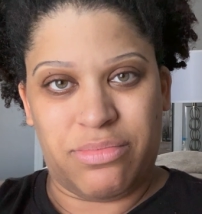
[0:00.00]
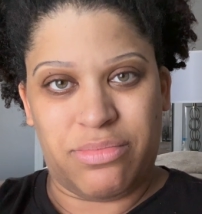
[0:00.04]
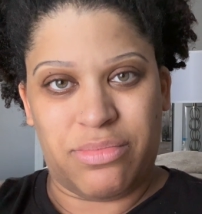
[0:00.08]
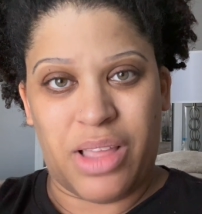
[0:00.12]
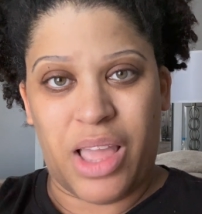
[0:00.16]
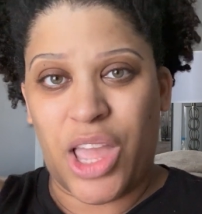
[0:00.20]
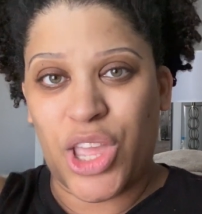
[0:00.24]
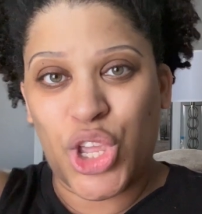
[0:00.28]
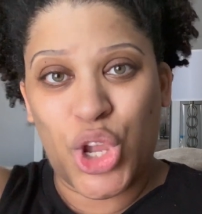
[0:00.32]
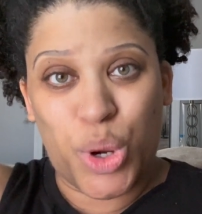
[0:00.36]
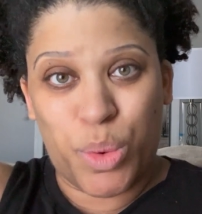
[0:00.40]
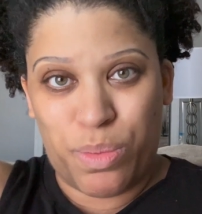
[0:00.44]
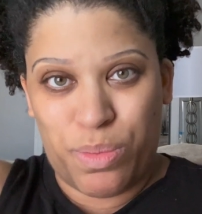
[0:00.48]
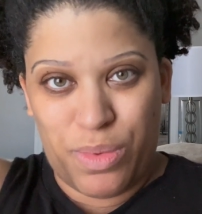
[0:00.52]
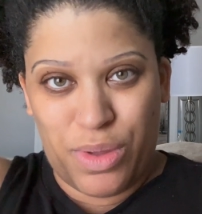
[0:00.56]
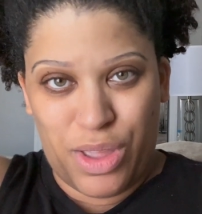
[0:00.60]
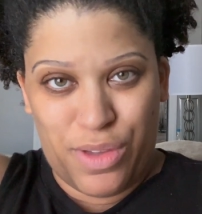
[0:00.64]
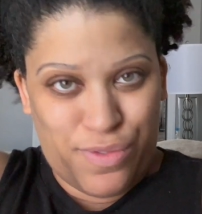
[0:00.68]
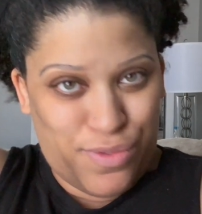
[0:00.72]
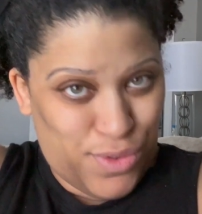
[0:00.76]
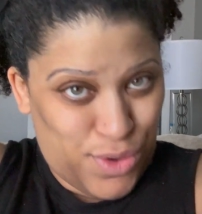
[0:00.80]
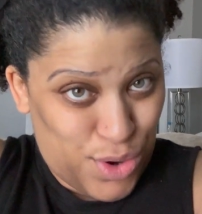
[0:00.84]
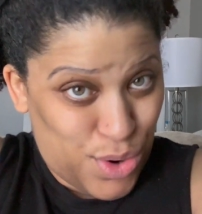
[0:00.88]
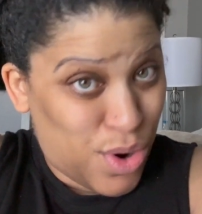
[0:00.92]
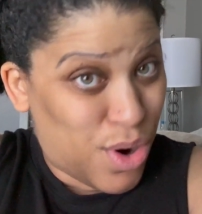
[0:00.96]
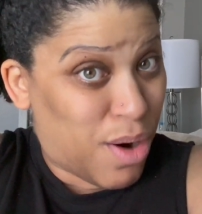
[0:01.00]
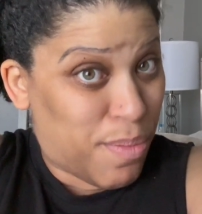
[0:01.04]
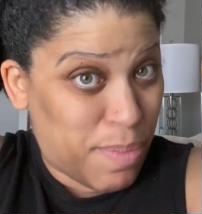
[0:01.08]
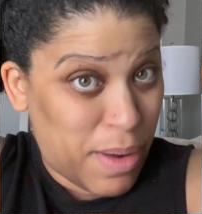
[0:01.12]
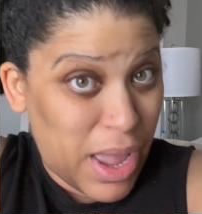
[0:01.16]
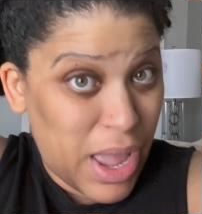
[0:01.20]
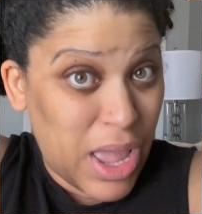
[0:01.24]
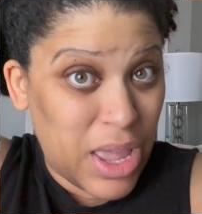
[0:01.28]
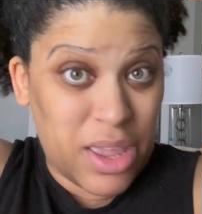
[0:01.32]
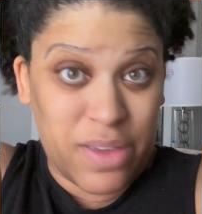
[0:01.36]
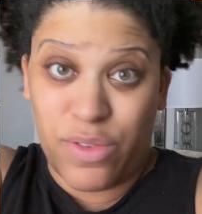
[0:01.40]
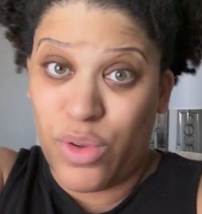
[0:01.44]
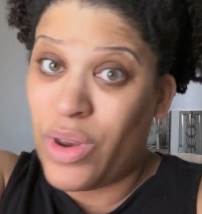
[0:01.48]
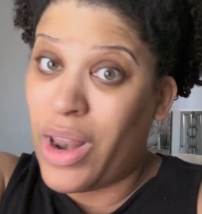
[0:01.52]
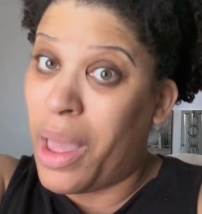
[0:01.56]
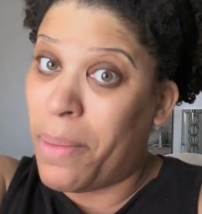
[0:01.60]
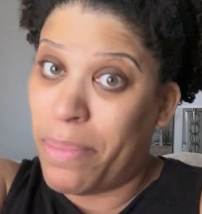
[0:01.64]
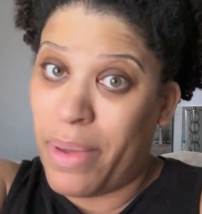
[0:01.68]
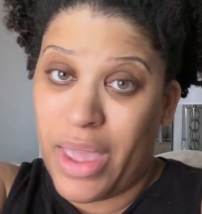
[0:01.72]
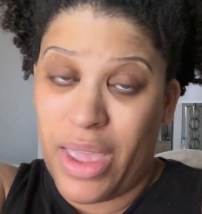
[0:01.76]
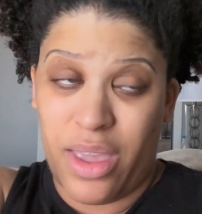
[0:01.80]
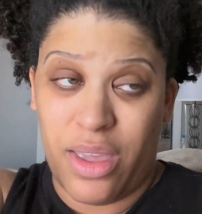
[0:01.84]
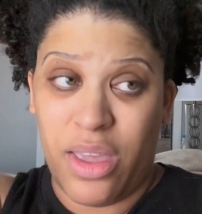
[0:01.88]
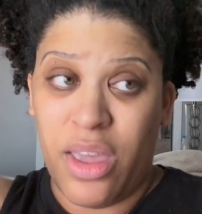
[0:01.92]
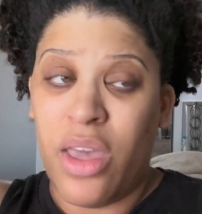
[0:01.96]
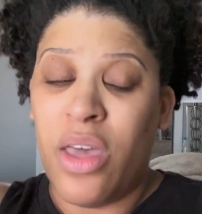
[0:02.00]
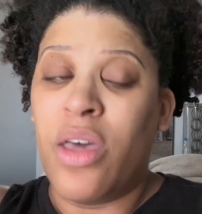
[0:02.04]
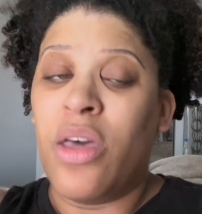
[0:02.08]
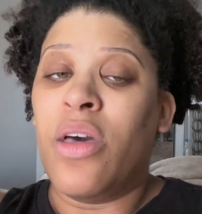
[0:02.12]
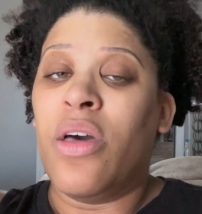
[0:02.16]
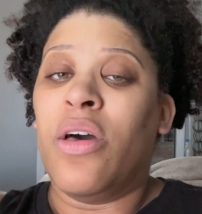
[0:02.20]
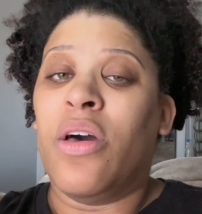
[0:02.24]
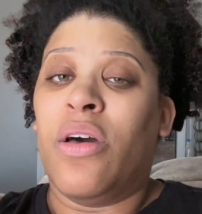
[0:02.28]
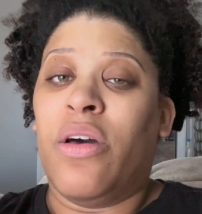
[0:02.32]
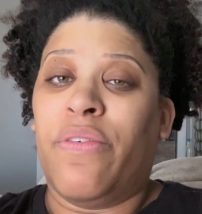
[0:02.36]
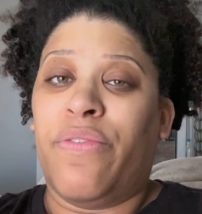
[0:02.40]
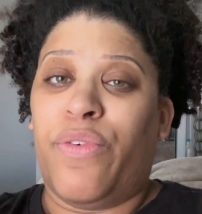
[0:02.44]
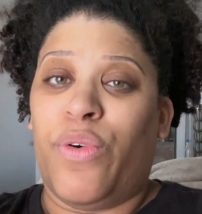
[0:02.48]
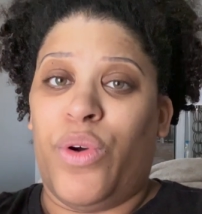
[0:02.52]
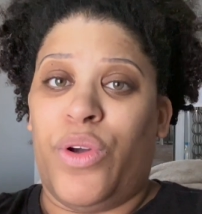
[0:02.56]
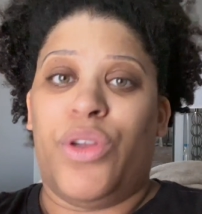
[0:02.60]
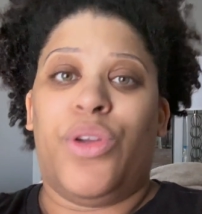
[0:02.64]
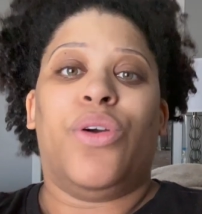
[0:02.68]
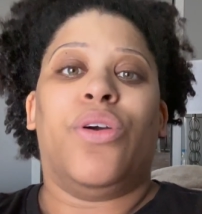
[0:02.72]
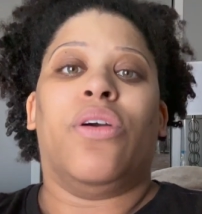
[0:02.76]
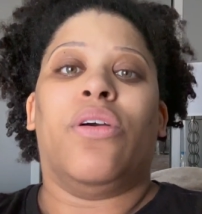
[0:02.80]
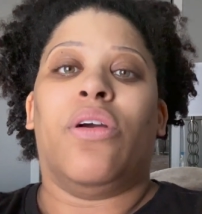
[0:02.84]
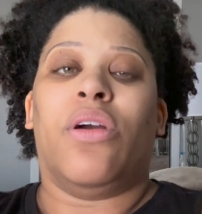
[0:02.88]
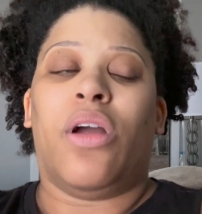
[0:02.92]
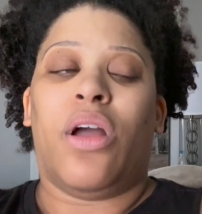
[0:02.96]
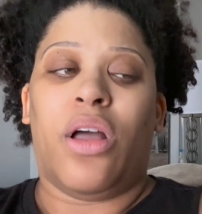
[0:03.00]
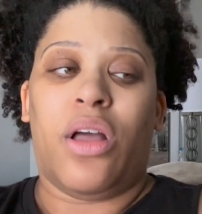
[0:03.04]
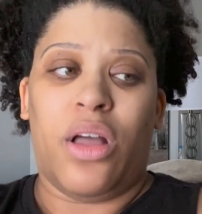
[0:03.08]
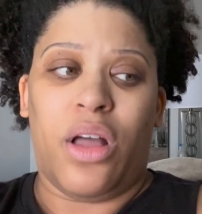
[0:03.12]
And if you're not paying for your